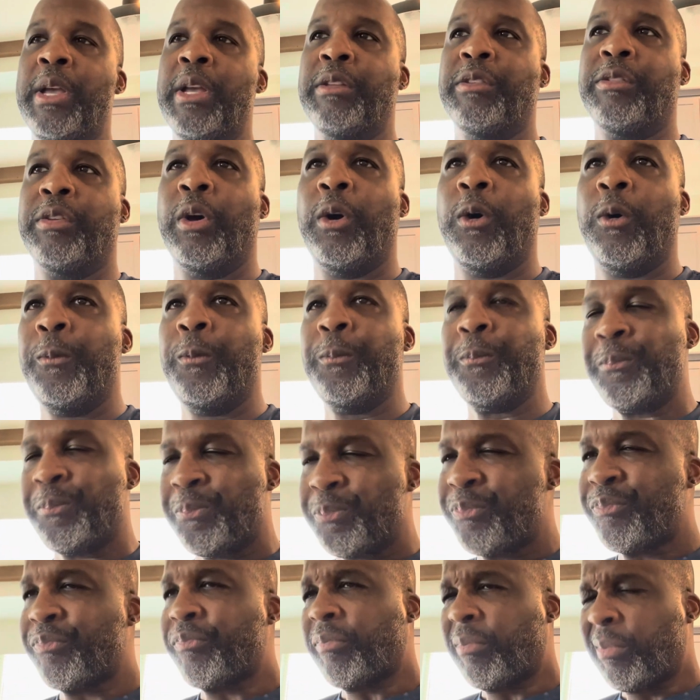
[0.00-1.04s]
So
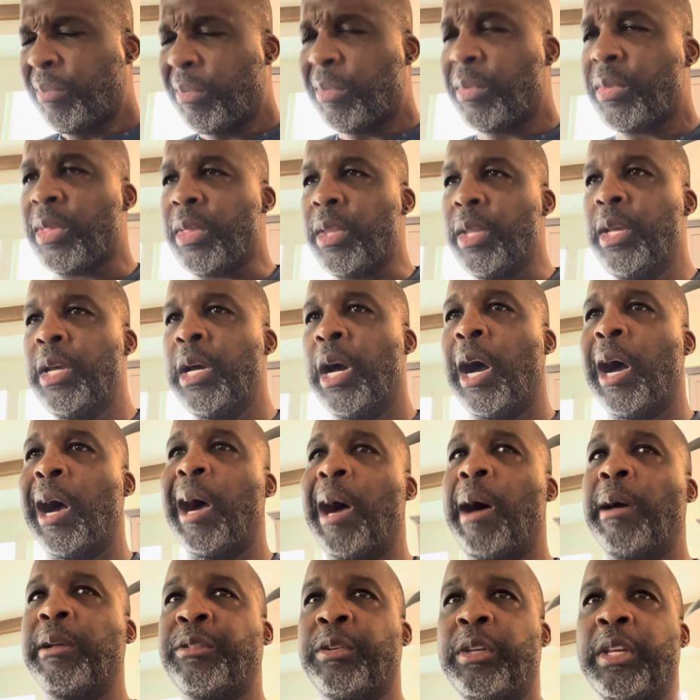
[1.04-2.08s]

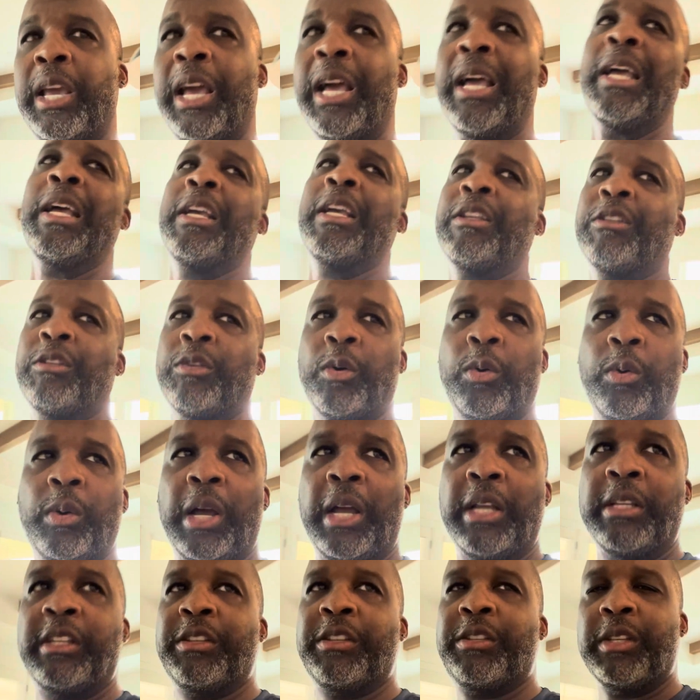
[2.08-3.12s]
I
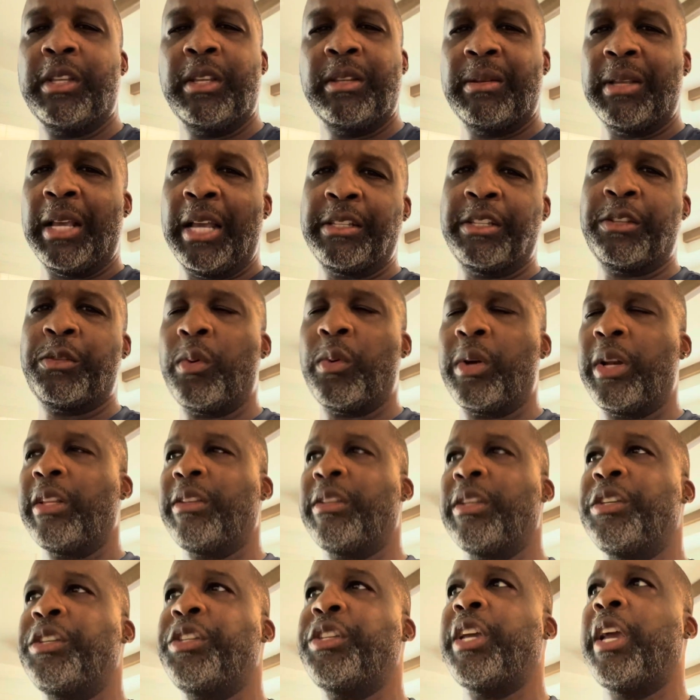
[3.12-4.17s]
just wanted
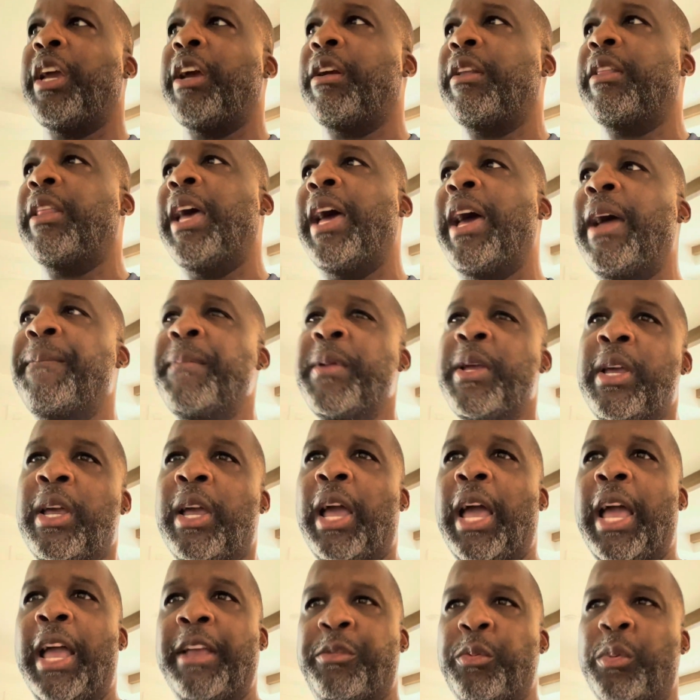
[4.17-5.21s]
to share that
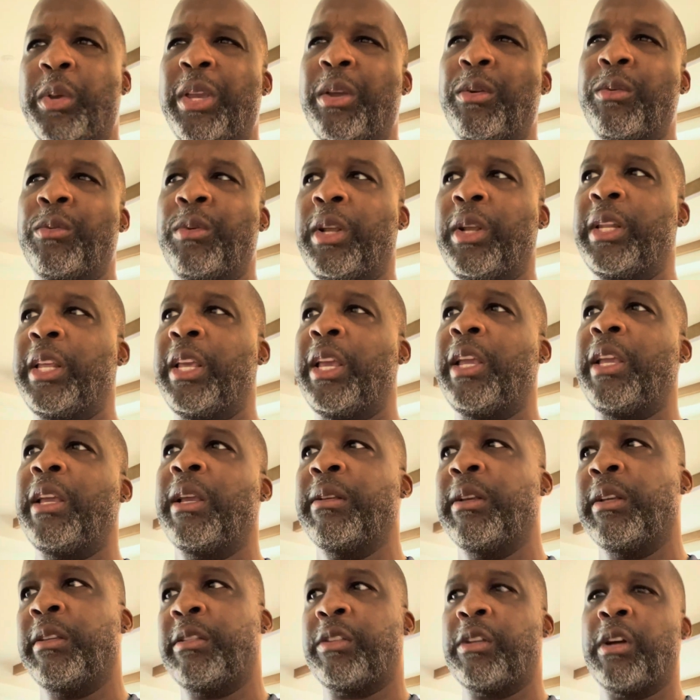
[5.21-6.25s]
as we really
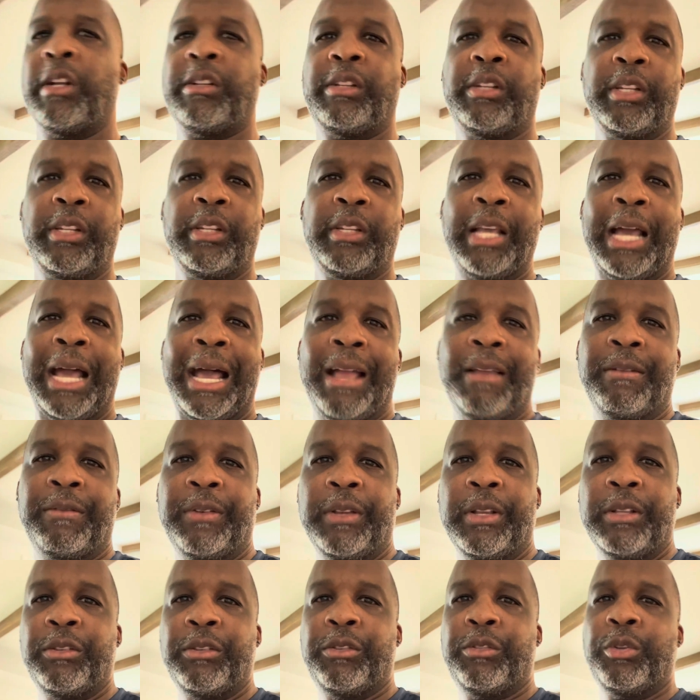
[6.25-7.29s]
start to dive
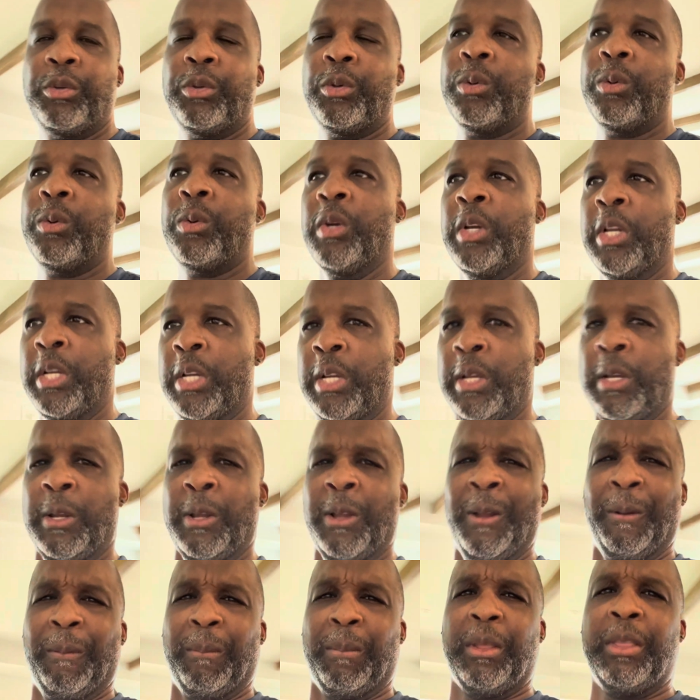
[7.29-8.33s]
into
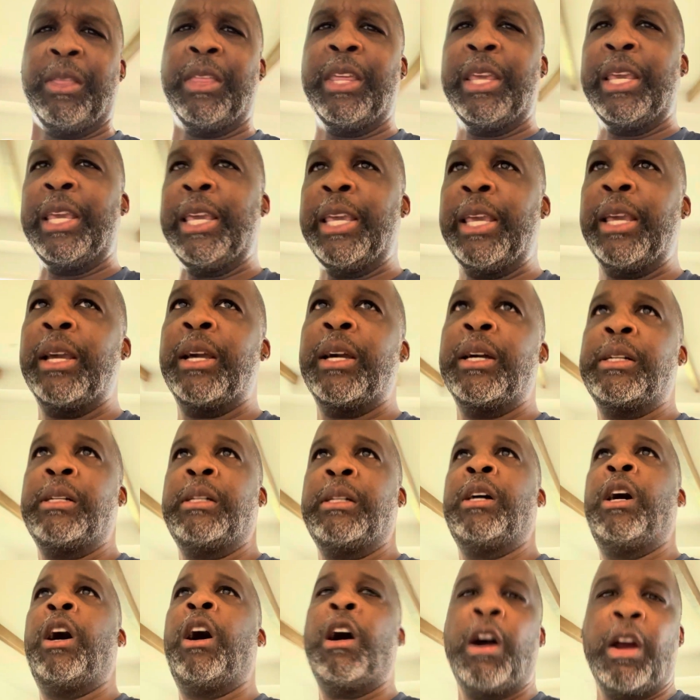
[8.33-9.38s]
the
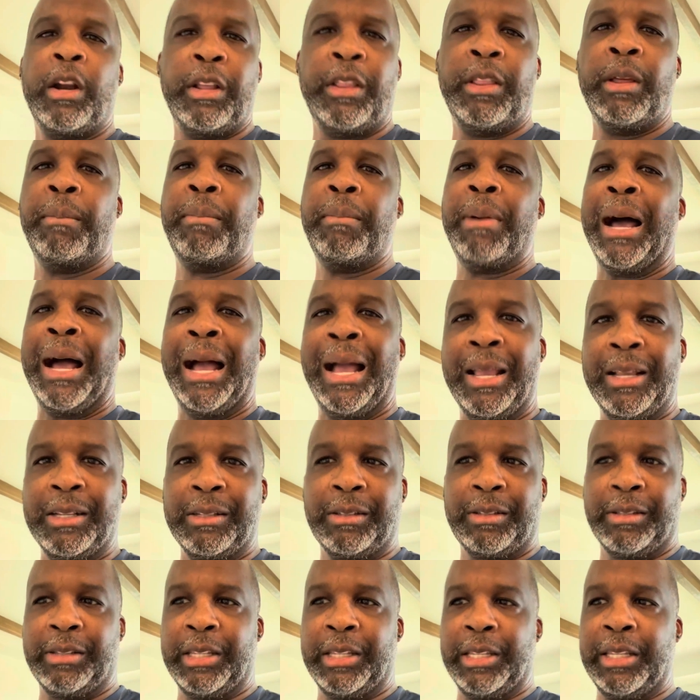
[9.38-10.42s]
heart of the buying
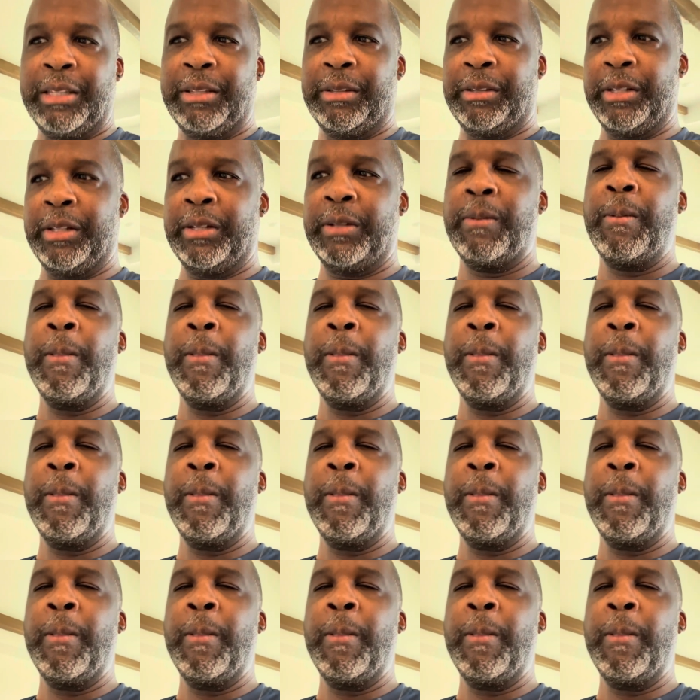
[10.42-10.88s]
season.